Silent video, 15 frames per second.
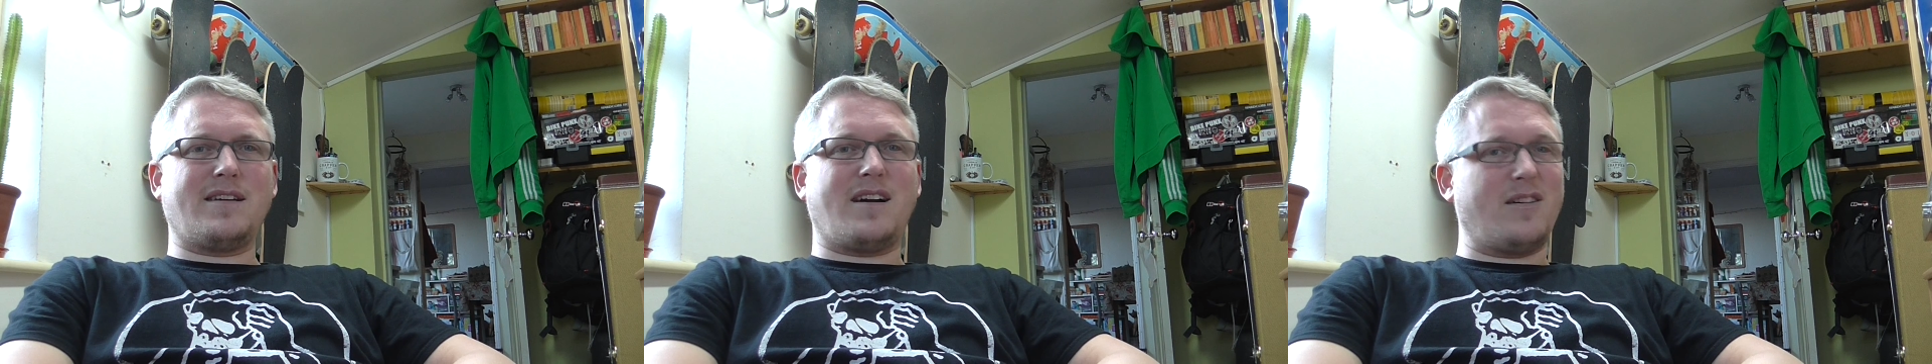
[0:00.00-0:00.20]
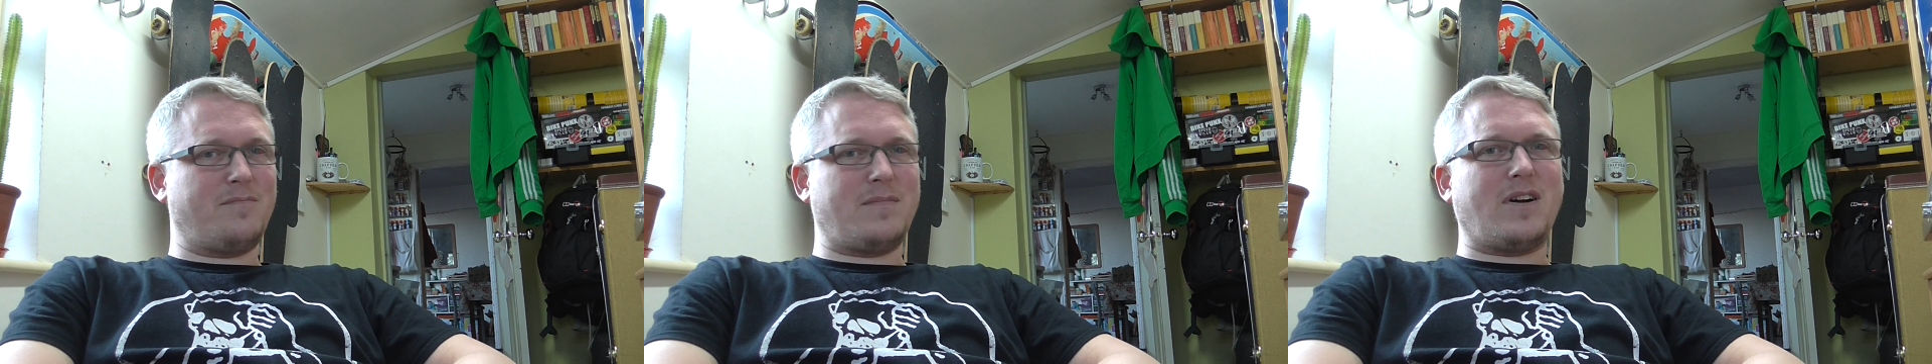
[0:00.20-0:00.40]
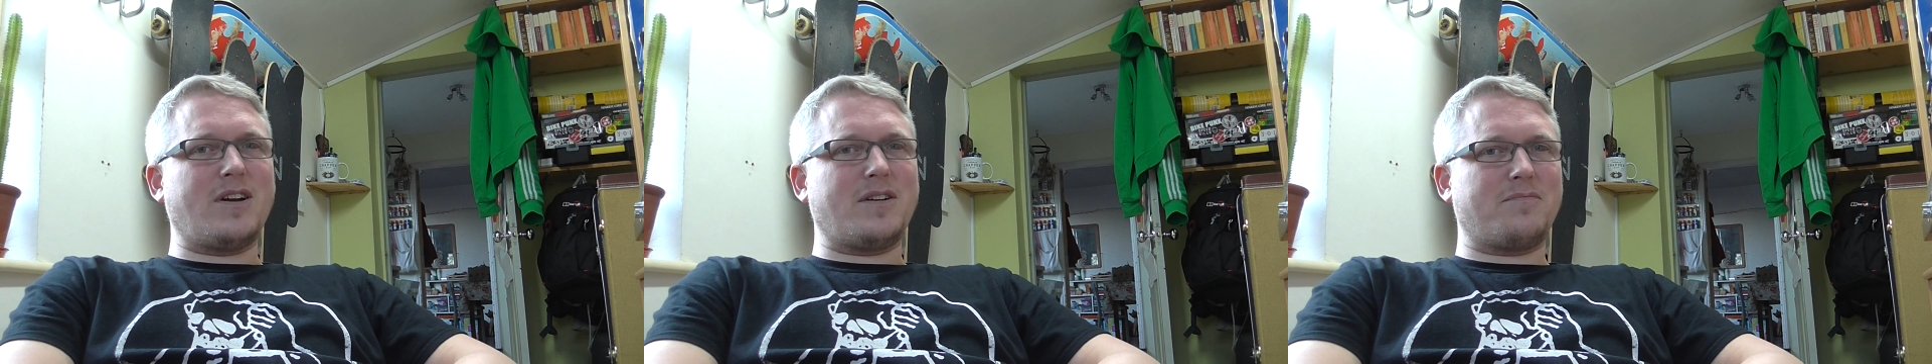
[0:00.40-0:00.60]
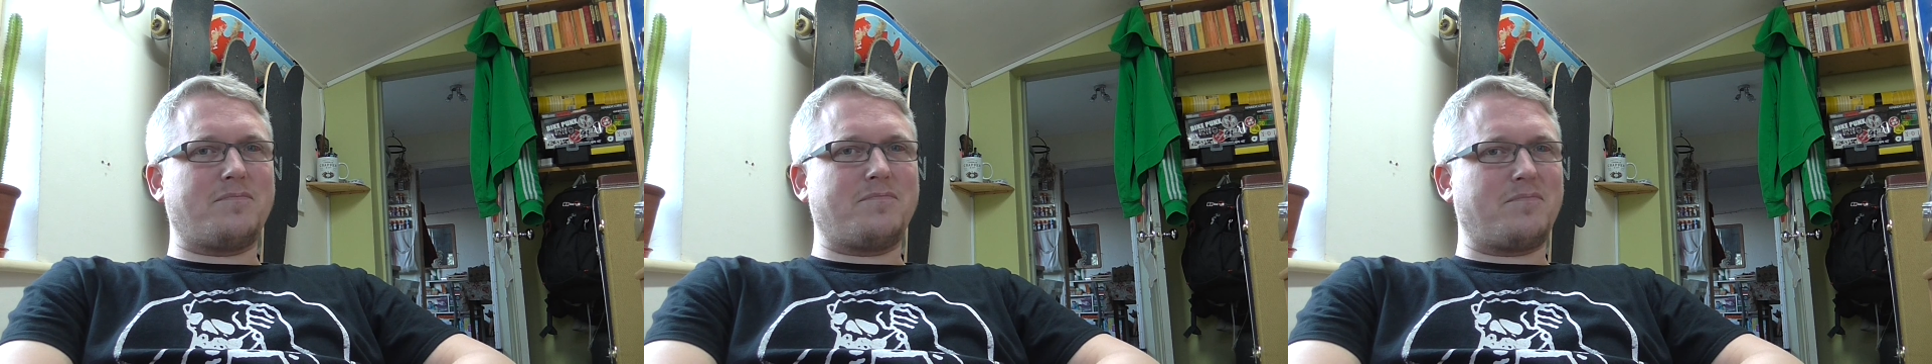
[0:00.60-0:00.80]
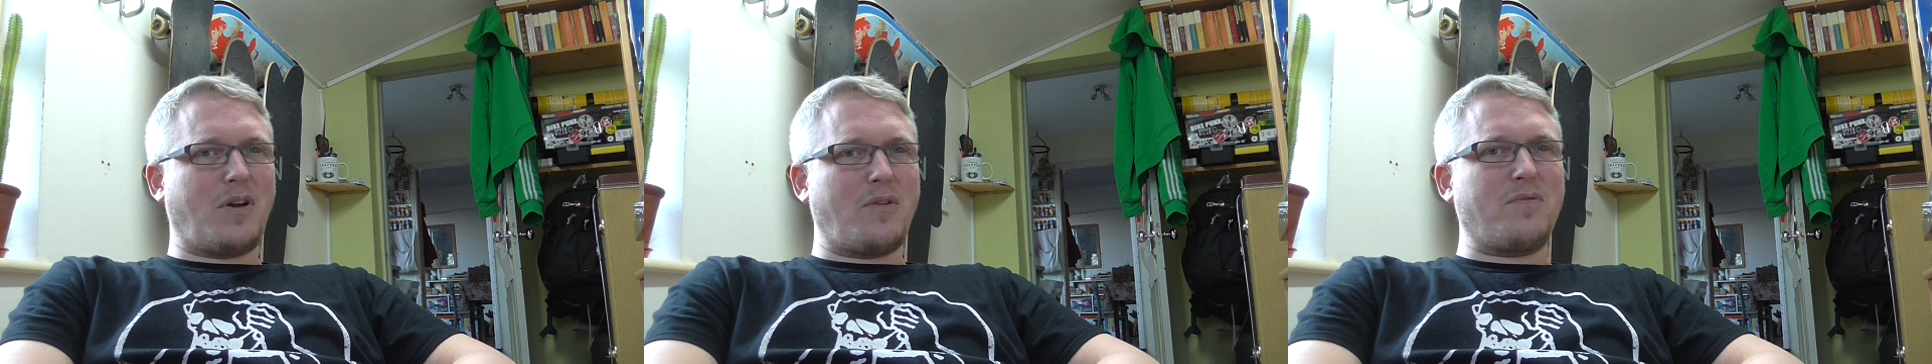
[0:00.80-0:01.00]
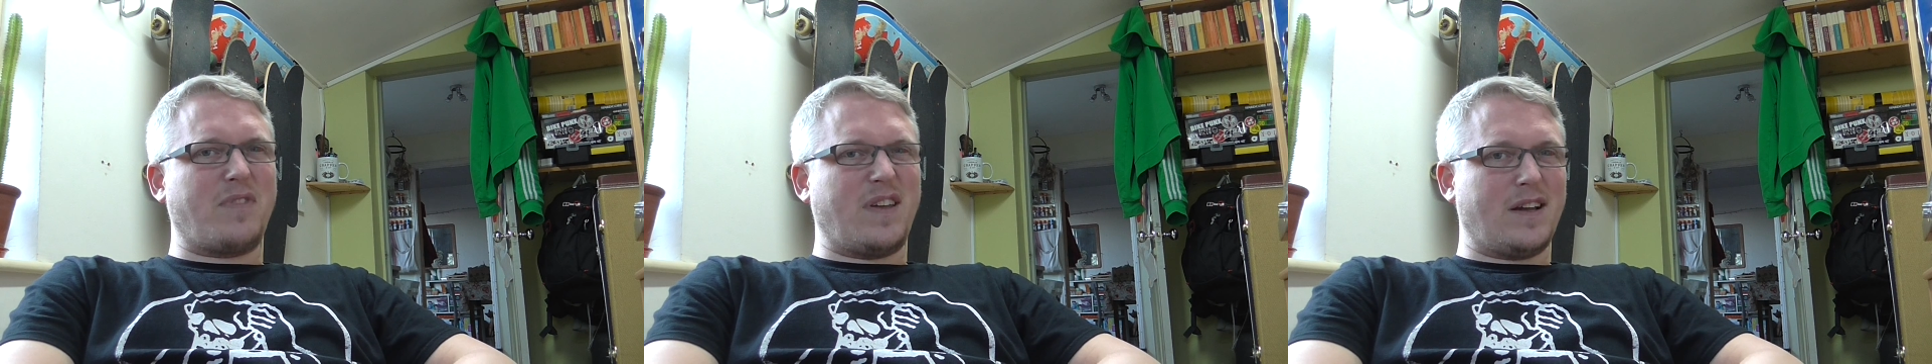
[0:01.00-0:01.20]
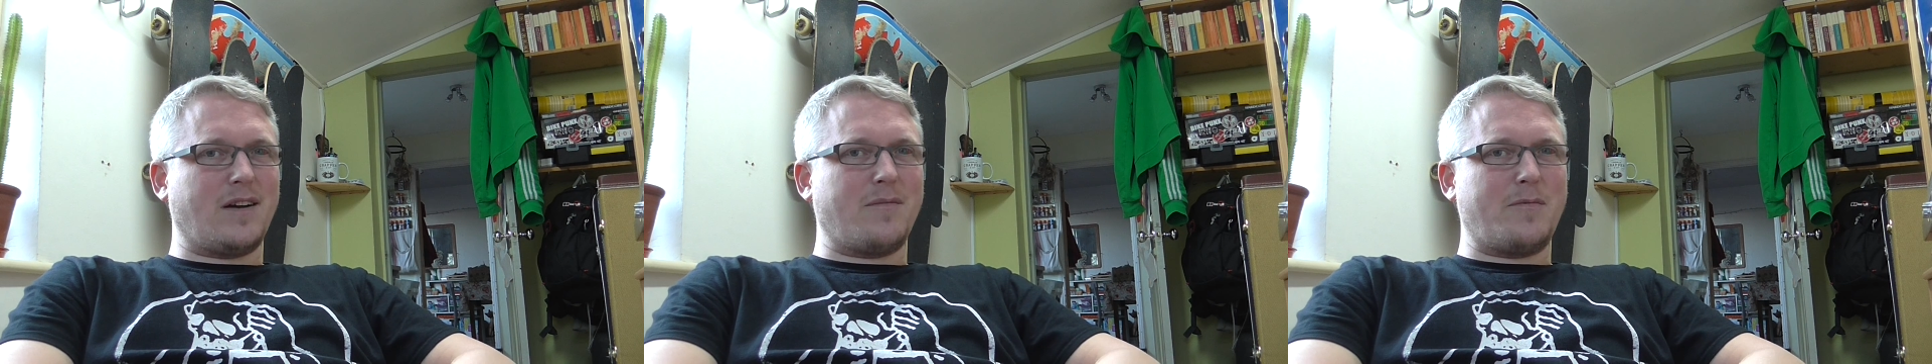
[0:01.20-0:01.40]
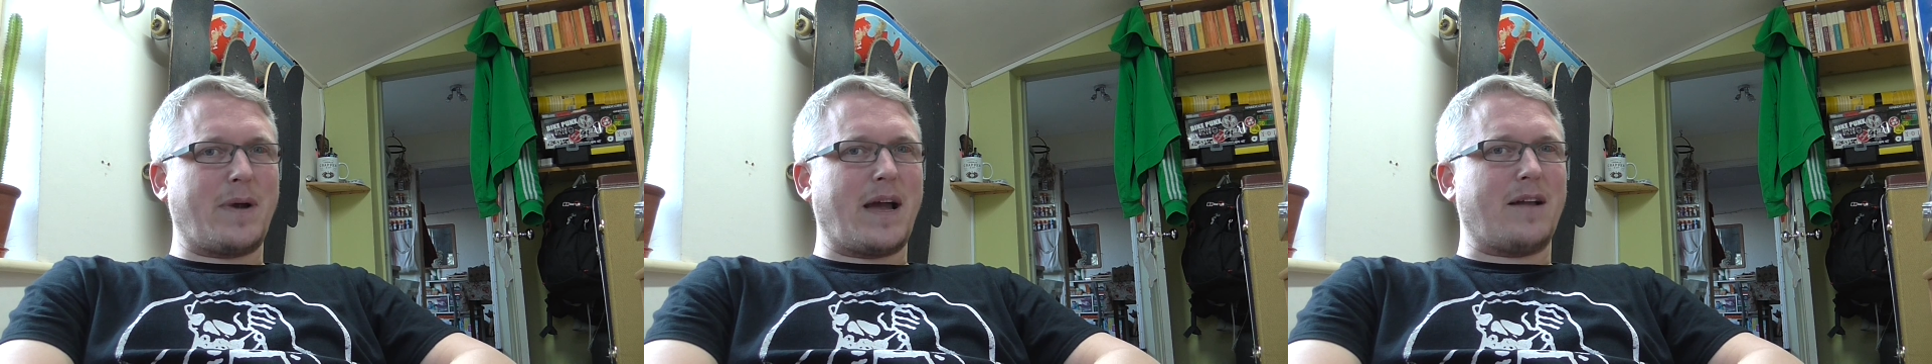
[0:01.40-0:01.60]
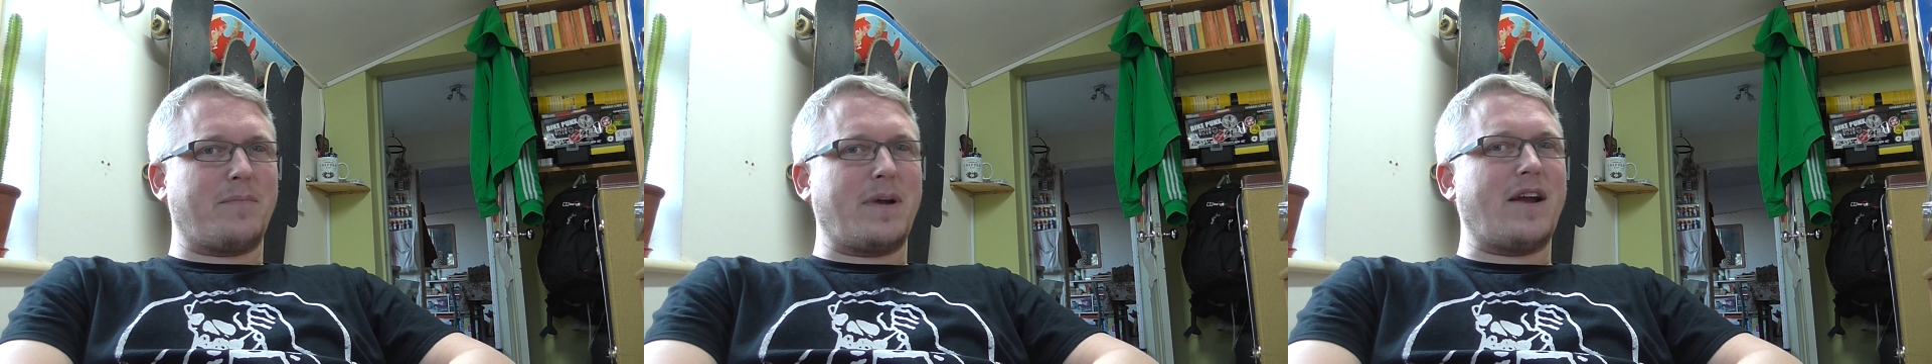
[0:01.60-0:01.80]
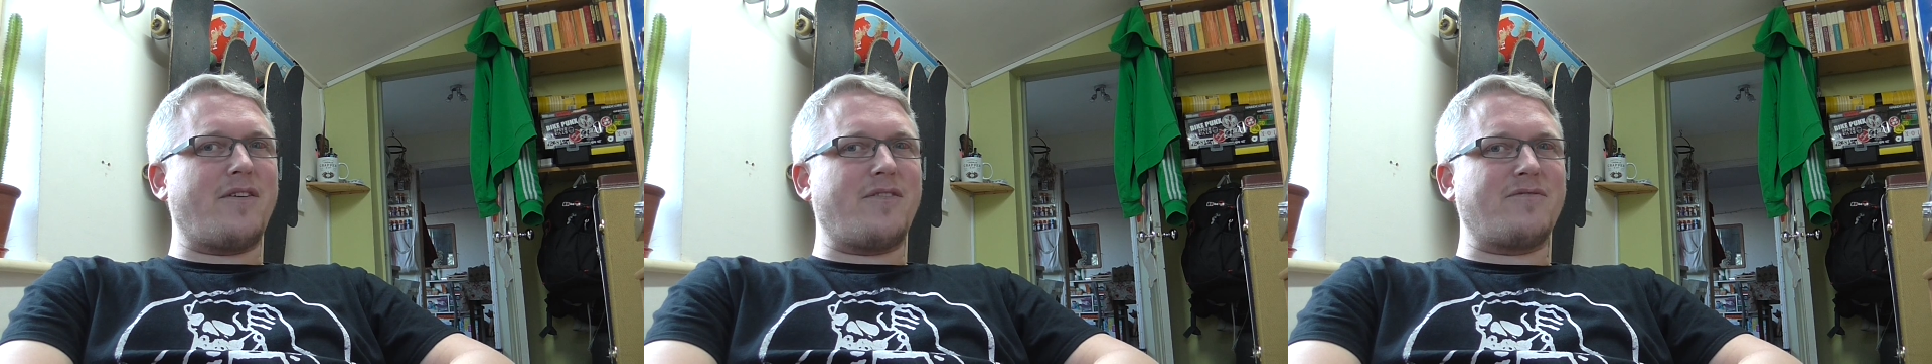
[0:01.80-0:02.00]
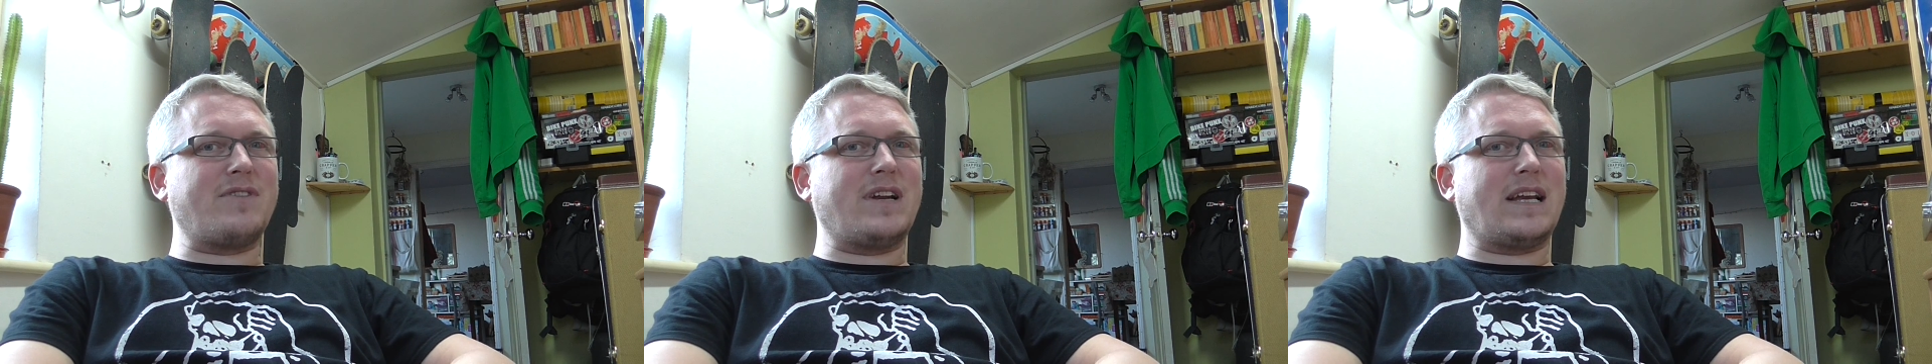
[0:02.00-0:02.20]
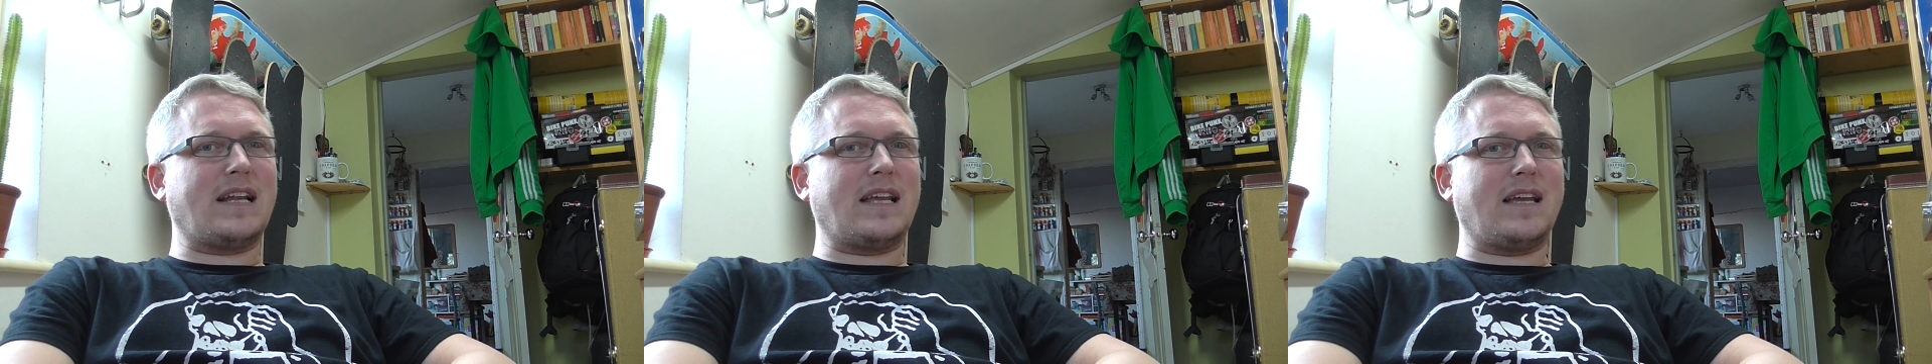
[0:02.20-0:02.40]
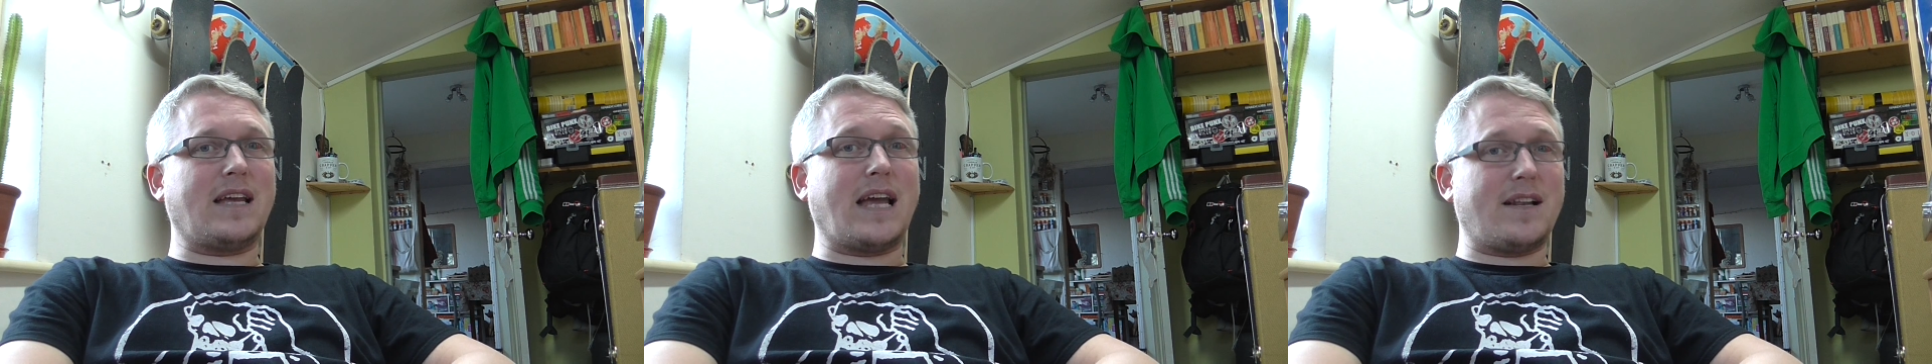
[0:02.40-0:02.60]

I don't think I'm a bad parent, really.